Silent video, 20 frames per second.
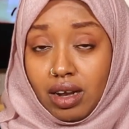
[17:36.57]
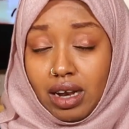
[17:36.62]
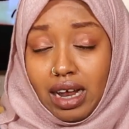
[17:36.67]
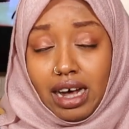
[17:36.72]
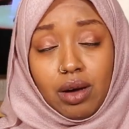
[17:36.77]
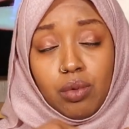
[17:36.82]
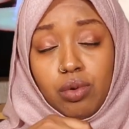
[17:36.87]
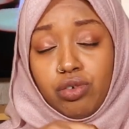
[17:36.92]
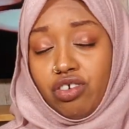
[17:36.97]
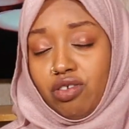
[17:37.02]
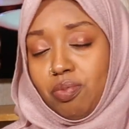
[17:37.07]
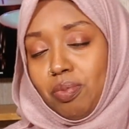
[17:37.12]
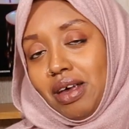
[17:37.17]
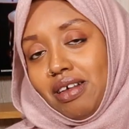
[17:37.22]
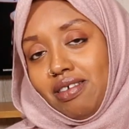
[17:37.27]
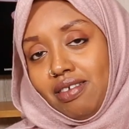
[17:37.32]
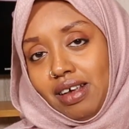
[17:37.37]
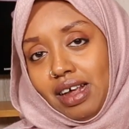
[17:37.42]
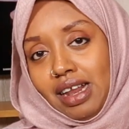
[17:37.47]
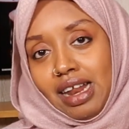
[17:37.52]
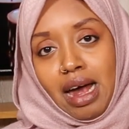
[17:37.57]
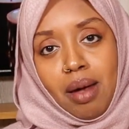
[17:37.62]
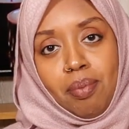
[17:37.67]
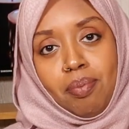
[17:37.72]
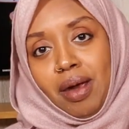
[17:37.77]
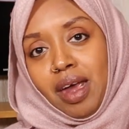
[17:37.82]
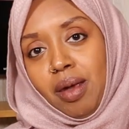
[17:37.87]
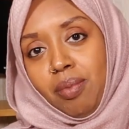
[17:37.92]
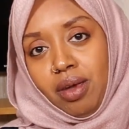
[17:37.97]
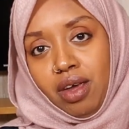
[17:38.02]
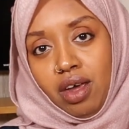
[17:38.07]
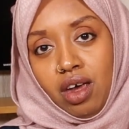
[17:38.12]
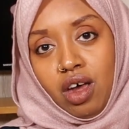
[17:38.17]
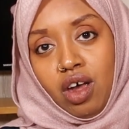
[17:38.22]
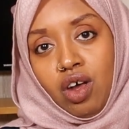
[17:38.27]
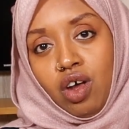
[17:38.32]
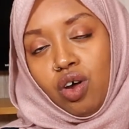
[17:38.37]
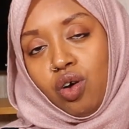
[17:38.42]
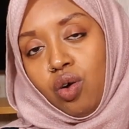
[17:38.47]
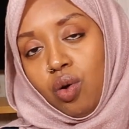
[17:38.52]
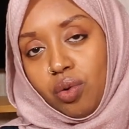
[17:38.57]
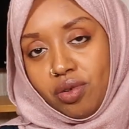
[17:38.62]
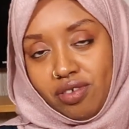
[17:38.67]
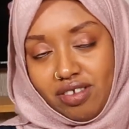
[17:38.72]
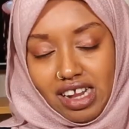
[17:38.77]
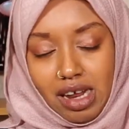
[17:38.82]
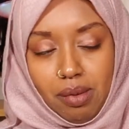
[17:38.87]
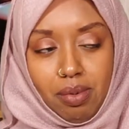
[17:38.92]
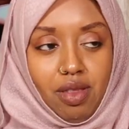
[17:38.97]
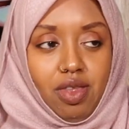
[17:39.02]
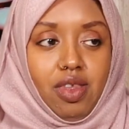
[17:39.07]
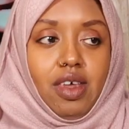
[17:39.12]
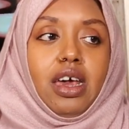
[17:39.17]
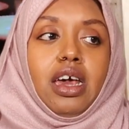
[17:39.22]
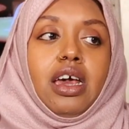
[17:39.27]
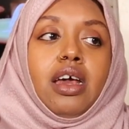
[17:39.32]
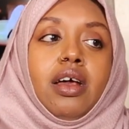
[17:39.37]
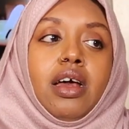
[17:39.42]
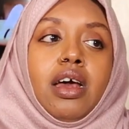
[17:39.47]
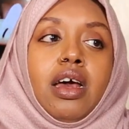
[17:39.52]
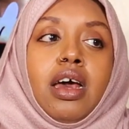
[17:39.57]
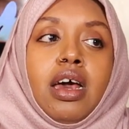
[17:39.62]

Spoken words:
like, which is basically a baby co-sleeper thing,